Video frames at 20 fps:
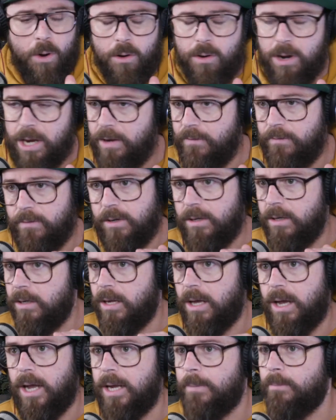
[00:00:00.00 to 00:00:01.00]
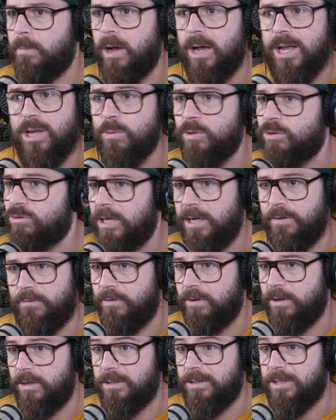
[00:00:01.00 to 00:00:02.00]
even like buy you a drink
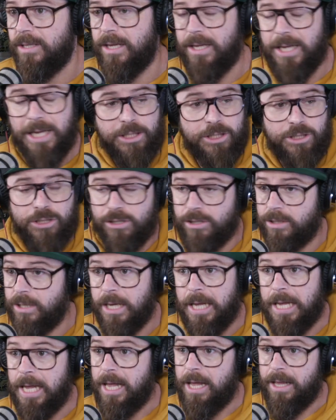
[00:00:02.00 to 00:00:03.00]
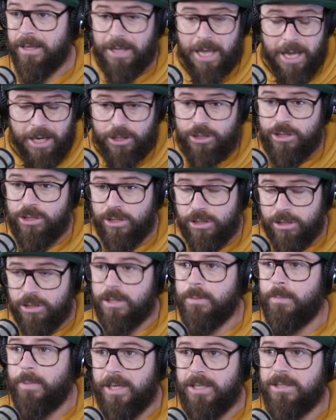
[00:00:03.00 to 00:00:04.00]
first. It's just, they're just
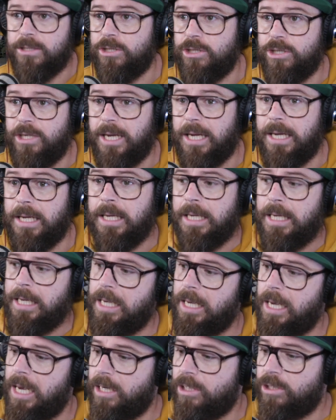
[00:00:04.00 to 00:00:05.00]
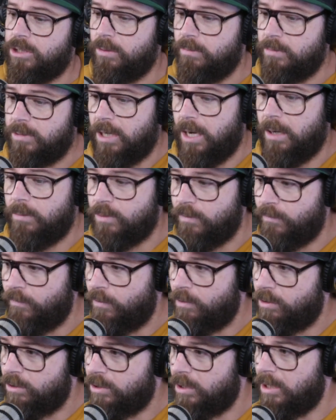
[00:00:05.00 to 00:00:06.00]
a piece of shit. And sometimes,
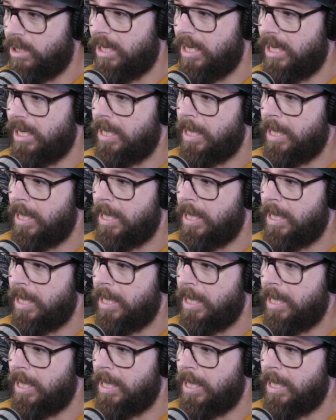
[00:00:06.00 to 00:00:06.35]
unfortunately,